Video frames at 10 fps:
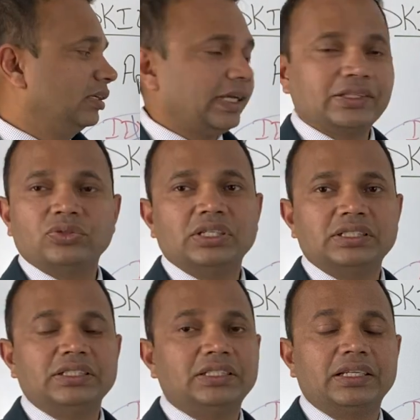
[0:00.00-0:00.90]
as soon as
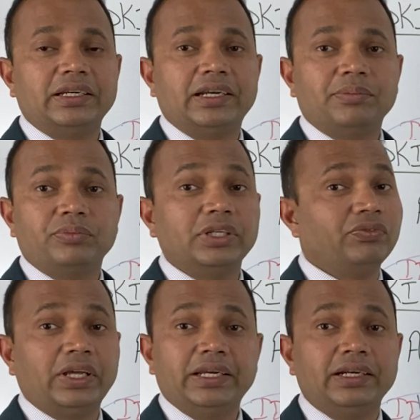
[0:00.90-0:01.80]
it is declared
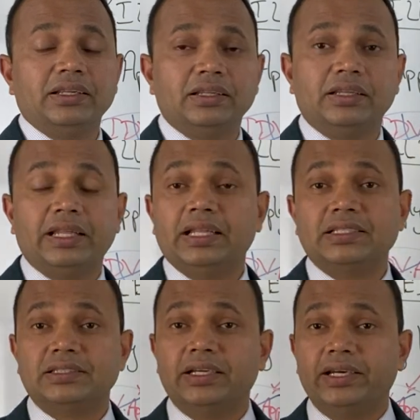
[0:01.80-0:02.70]
invalid,
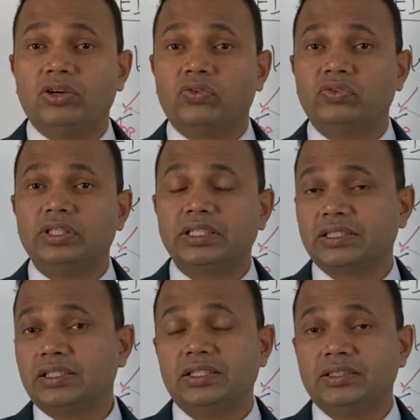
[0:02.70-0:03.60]
that's the end of the
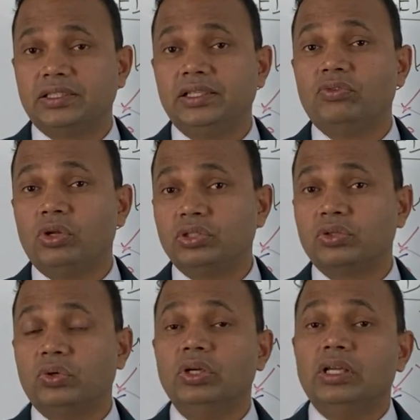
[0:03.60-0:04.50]
section 3C leave
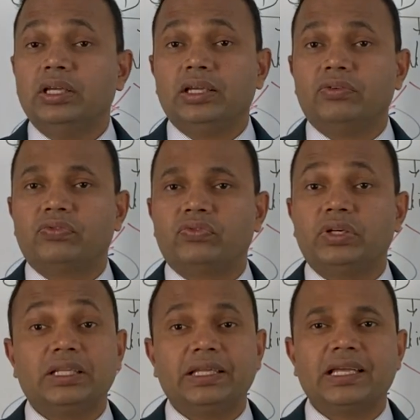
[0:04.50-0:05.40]
also, if
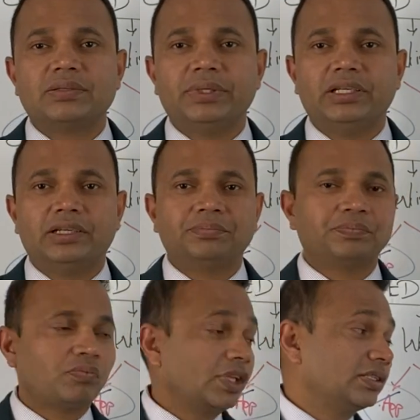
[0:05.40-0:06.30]
nothing has been done
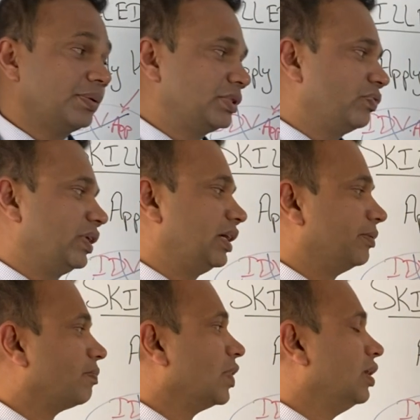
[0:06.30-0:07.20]

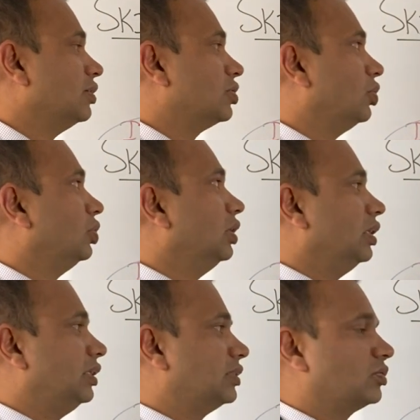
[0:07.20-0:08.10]
subsequently. So
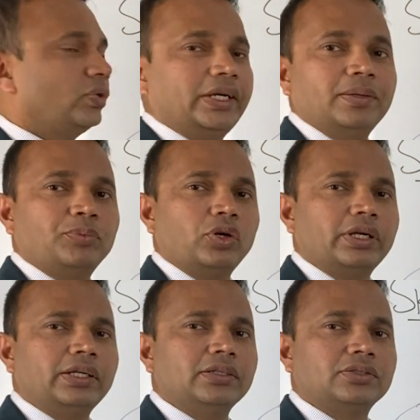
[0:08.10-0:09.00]
this is quite
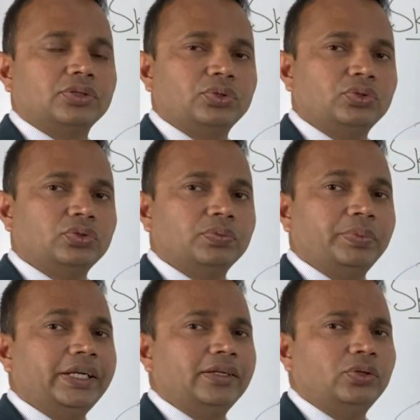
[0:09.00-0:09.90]
important. So
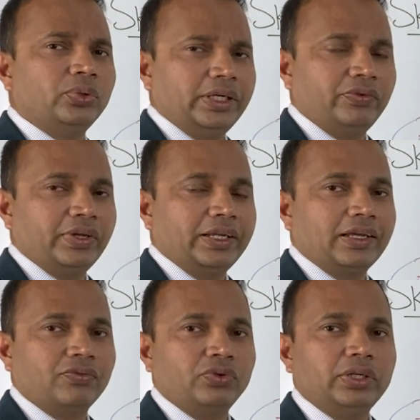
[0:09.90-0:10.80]
we do it very
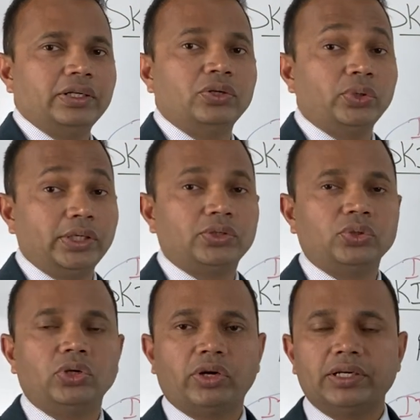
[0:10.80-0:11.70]
carefully, do it
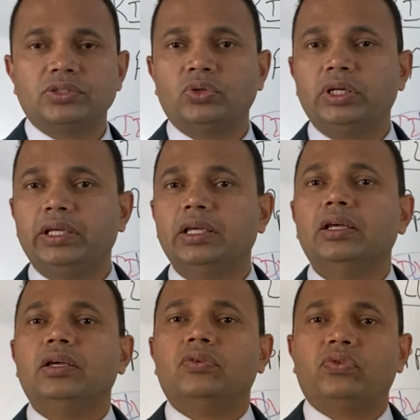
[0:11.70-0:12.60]
through lawyers only.
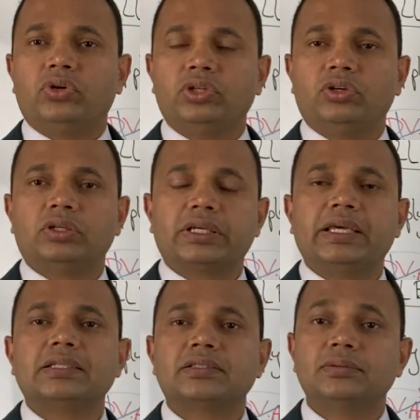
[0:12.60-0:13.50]
For your
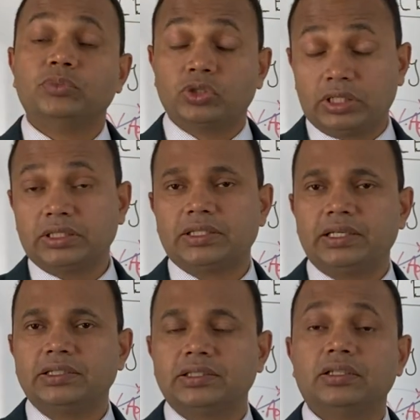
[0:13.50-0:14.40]
case, book a
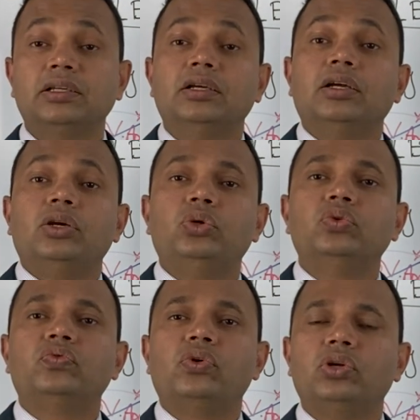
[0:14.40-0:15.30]
consultation.
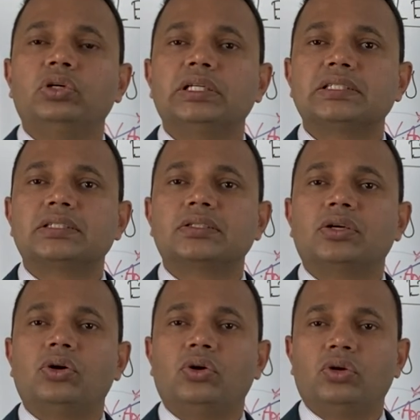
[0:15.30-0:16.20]
Do follow us
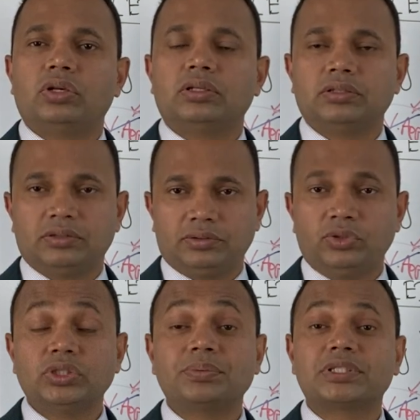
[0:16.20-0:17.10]
on,
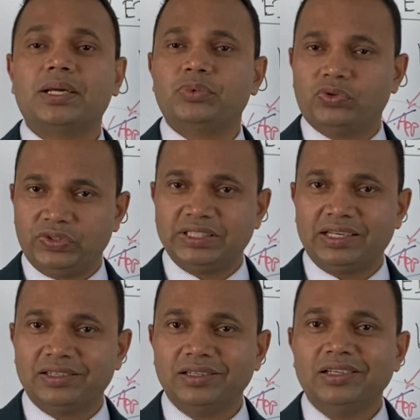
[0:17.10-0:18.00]
do subscribe to our
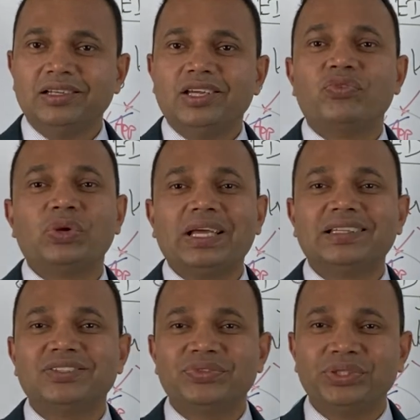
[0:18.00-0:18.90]
channel. If you like
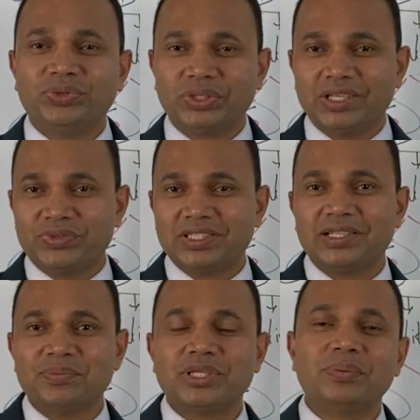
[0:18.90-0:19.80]
this video, give us a
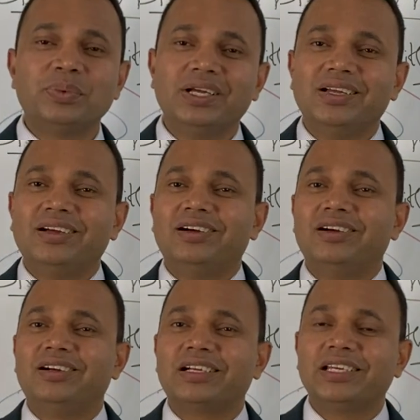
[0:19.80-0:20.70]
thumbs up.
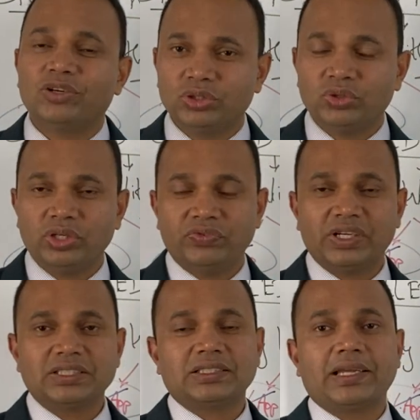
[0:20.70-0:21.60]
Click on the
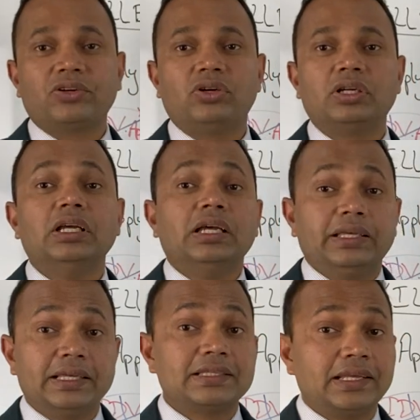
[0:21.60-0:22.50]
notifications icon.
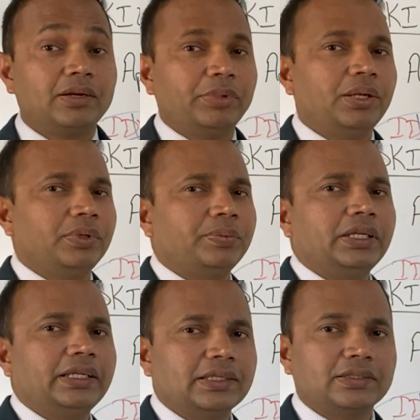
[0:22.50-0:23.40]
Yes, there are many people,
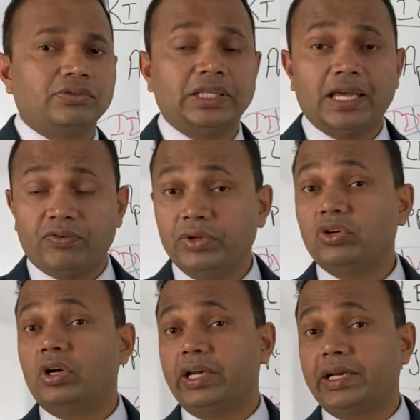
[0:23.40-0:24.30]
yes, they have been
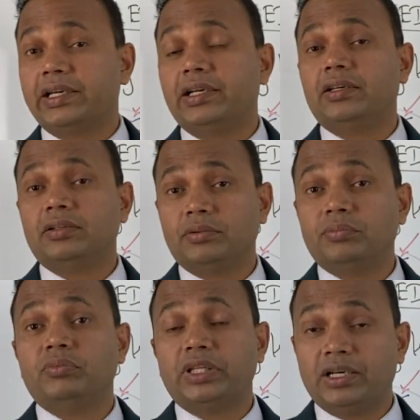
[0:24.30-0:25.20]
contacted.
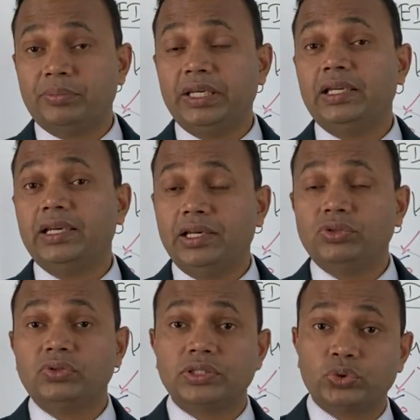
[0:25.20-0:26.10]
There are many
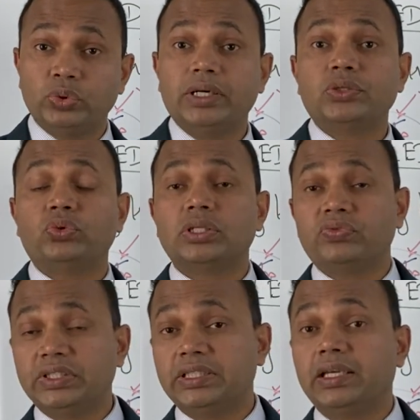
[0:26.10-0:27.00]
individual students who are
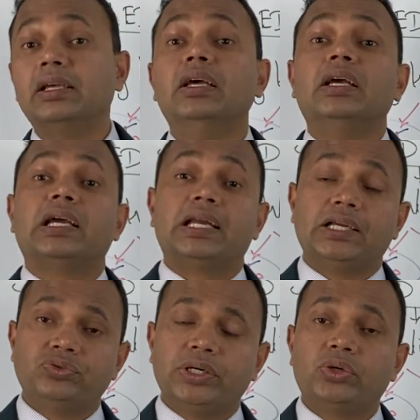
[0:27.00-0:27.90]
switching,
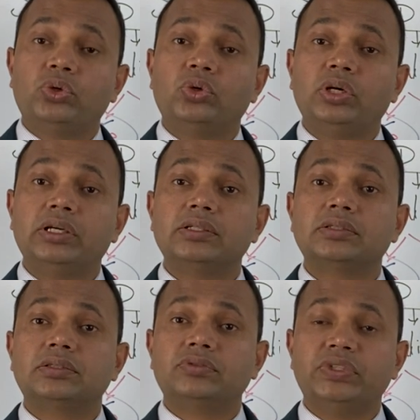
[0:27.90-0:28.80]
graduate route
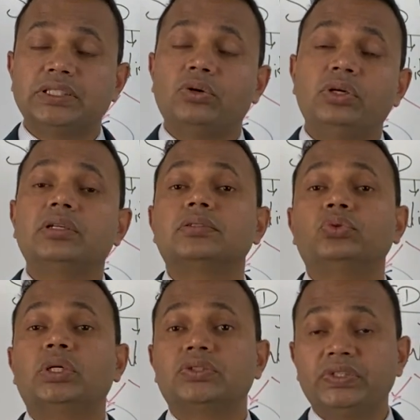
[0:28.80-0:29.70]
holders, visa holders
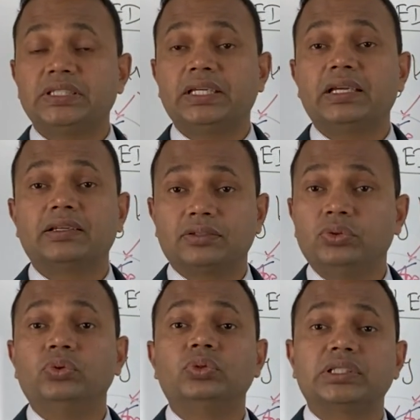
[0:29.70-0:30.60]
who are switching
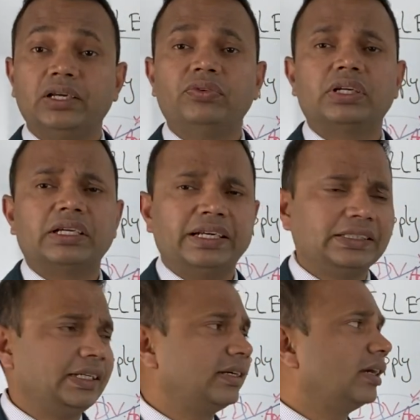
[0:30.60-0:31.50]
to skilled worker,
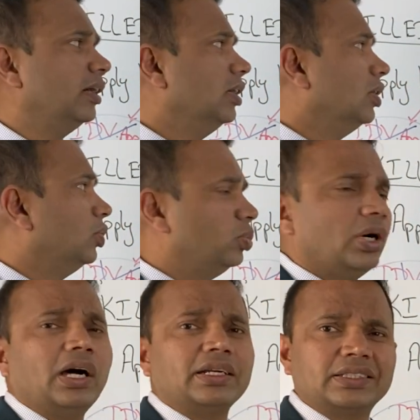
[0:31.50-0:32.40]
etc., who
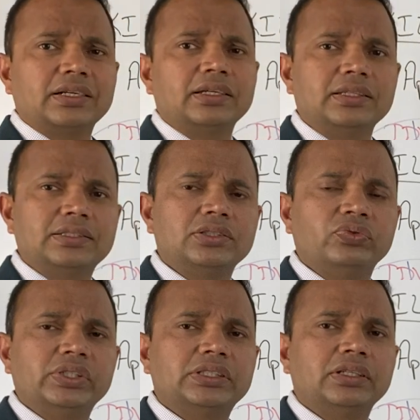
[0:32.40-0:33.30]
are stuck in the
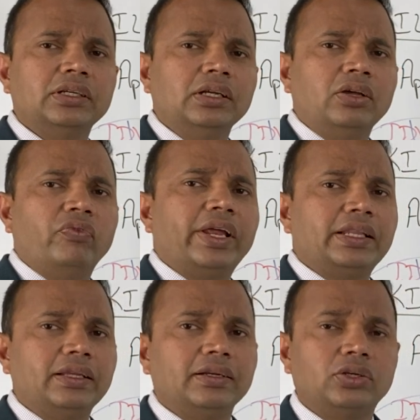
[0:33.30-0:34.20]
situation
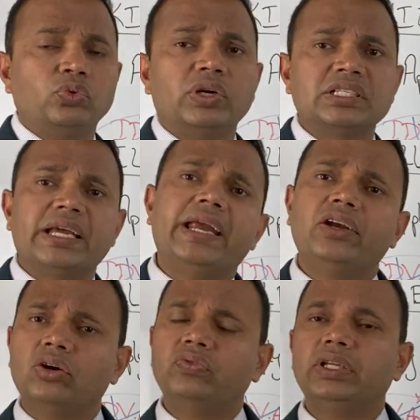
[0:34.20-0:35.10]
where towards the
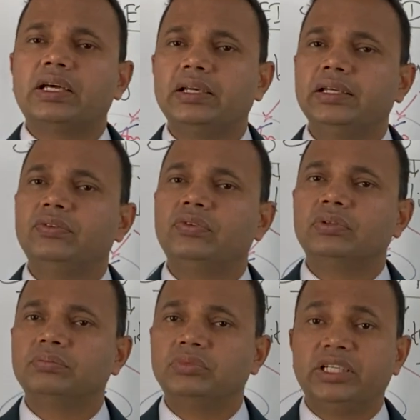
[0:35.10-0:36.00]
end of their leave,
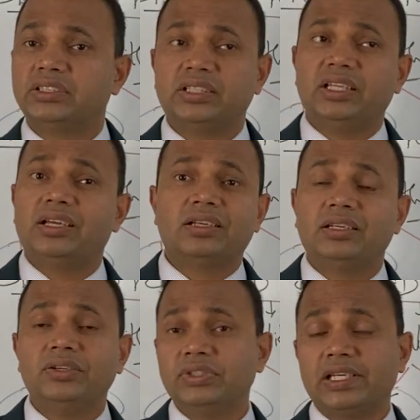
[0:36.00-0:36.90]
let's say their
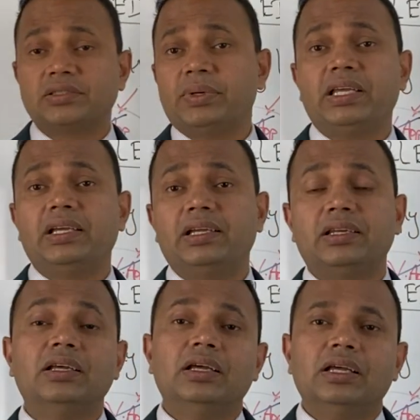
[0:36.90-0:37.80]
leave is expiring in